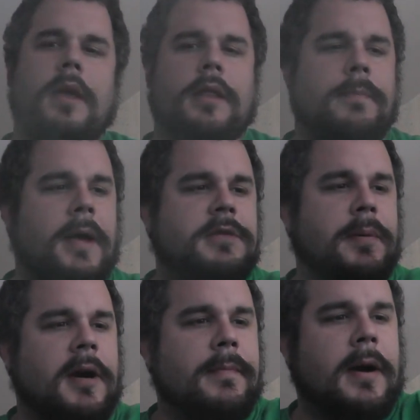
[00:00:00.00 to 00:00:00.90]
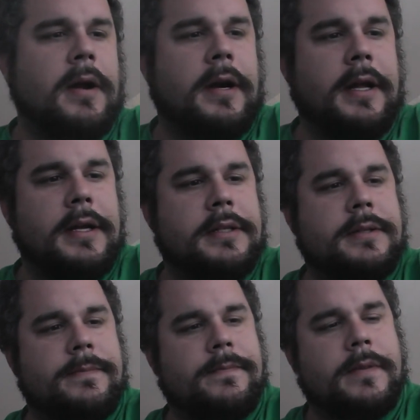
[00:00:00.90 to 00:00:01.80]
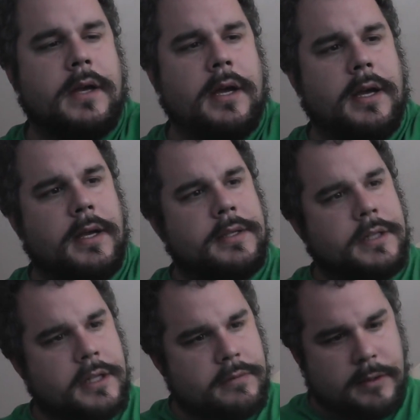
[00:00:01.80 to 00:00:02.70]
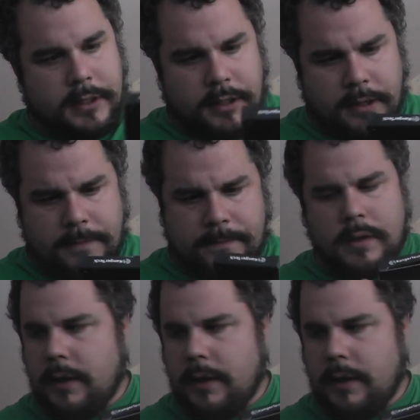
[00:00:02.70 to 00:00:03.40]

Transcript: And the best part about it is, uh, is this one here.